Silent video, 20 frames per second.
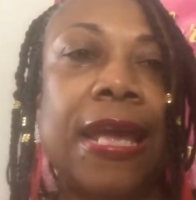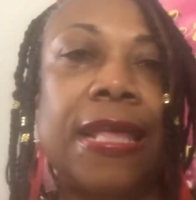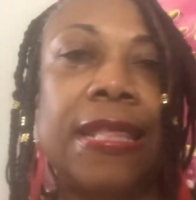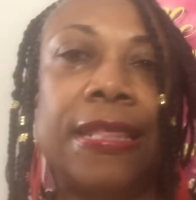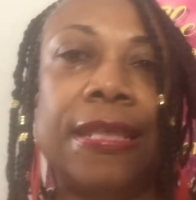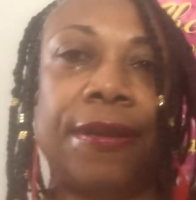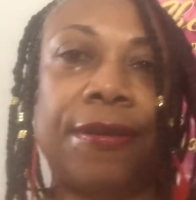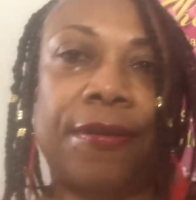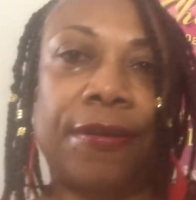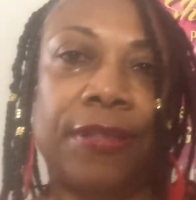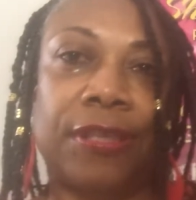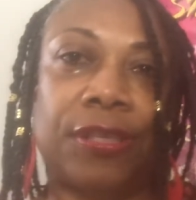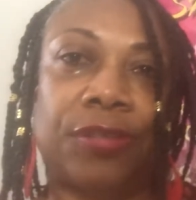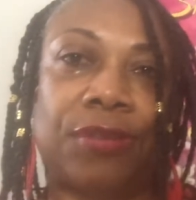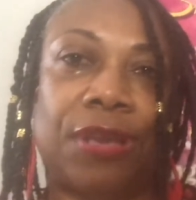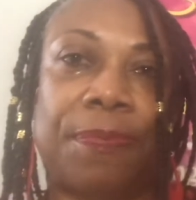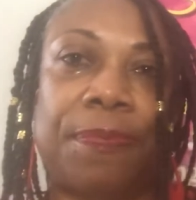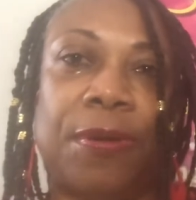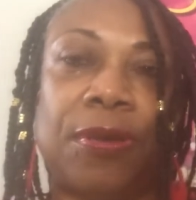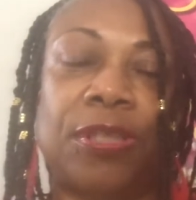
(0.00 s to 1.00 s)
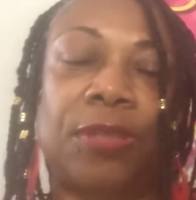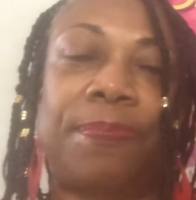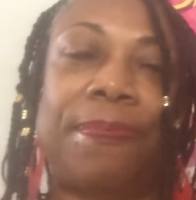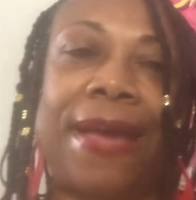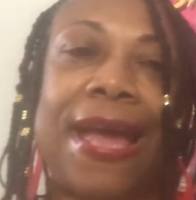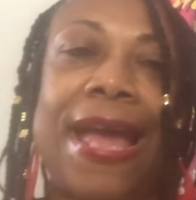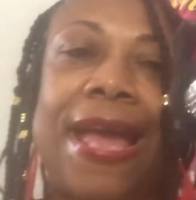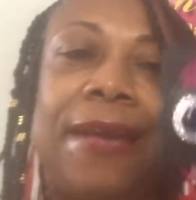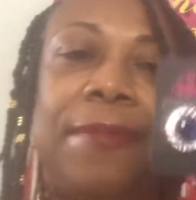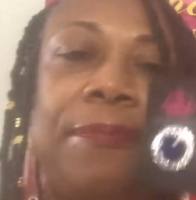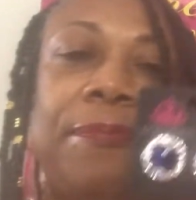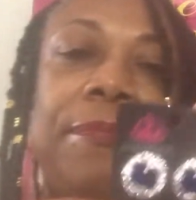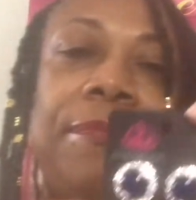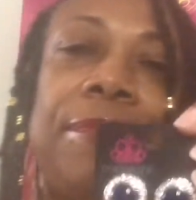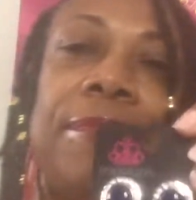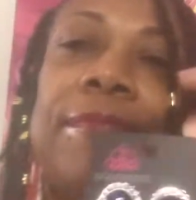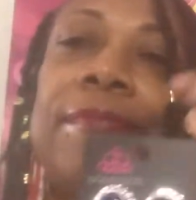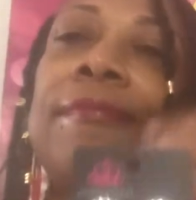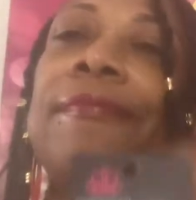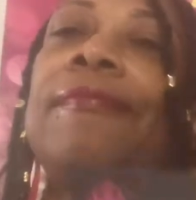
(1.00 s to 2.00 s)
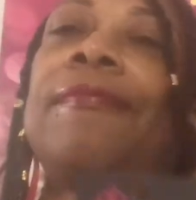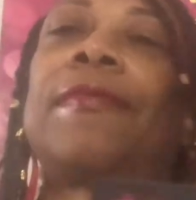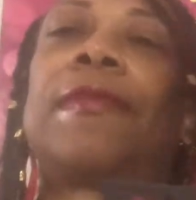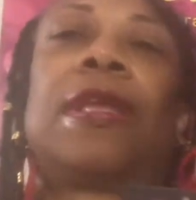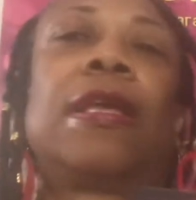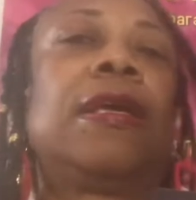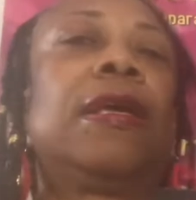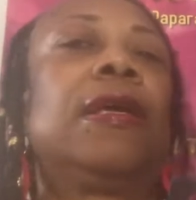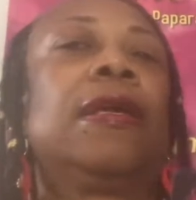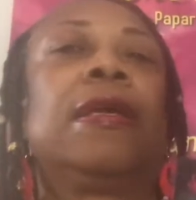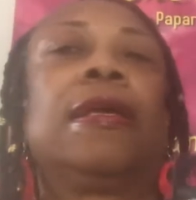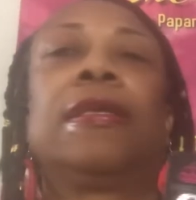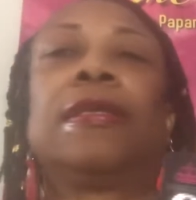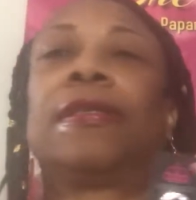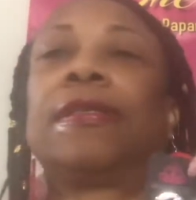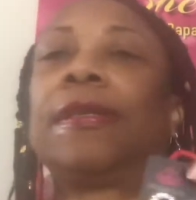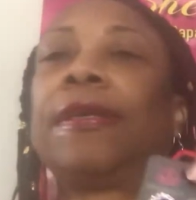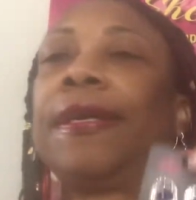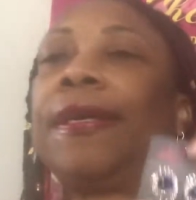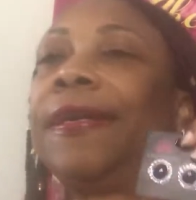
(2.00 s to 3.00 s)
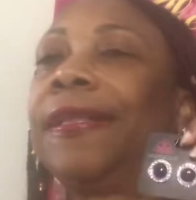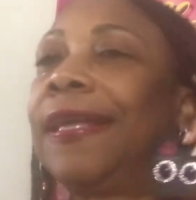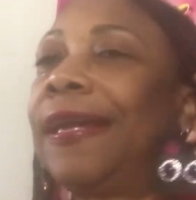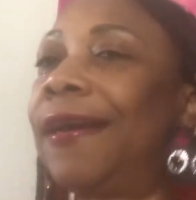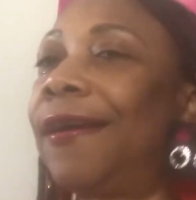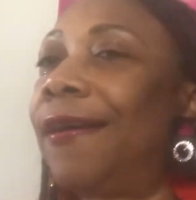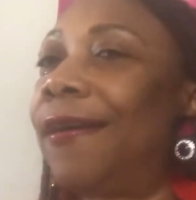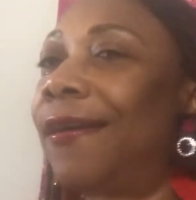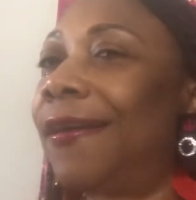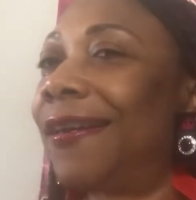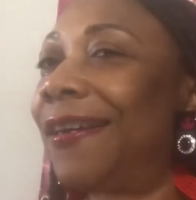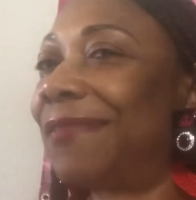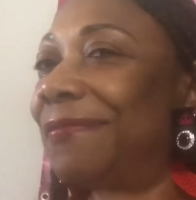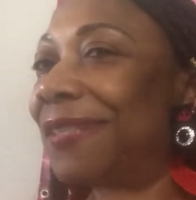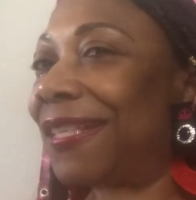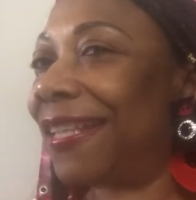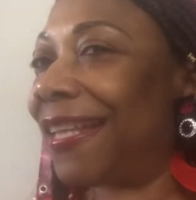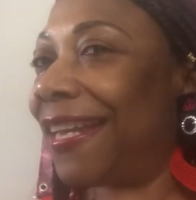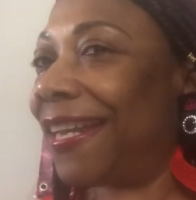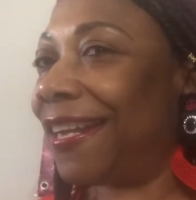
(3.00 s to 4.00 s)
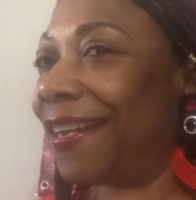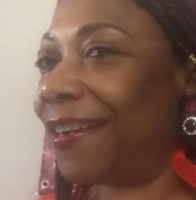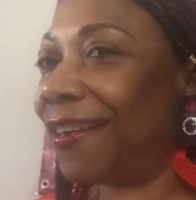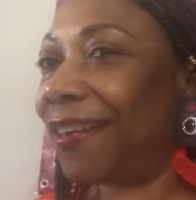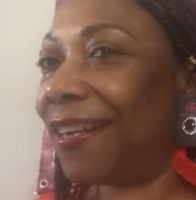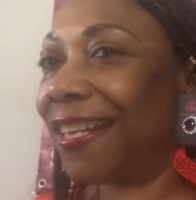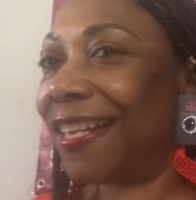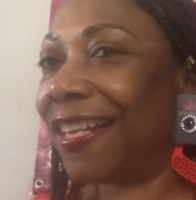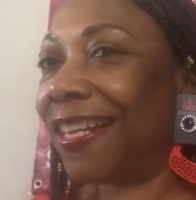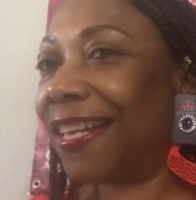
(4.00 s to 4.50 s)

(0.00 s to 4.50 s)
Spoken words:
They're on the straight post back. So here they are up to the ear.